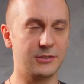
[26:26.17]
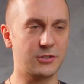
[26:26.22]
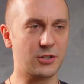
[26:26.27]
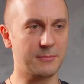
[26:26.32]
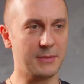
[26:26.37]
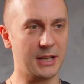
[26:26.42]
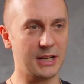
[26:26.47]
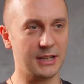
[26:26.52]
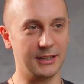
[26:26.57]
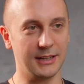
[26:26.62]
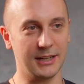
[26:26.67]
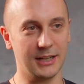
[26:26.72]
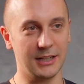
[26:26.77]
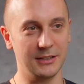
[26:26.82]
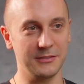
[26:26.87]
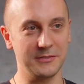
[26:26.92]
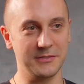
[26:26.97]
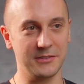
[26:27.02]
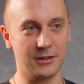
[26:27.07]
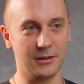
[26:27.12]
the Germanic
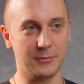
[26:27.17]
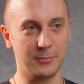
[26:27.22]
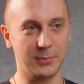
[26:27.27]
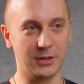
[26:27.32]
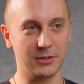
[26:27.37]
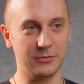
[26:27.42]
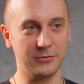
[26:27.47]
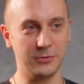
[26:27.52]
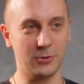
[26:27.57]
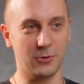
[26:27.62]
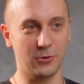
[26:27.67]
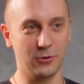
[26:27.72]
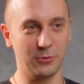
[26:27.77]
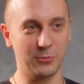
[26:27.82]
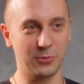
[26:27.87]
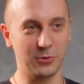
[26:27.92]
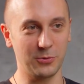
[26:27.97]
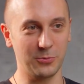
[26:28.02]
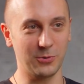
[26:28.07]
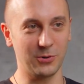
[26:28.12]
elves are part of your
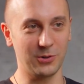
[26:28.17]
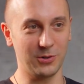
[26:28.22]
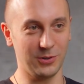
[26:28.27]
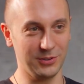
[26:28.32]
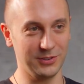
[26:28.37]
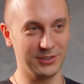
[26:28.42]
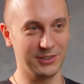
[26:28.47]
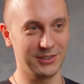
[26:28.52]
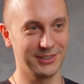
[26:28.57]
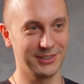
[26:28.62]
homebrew world.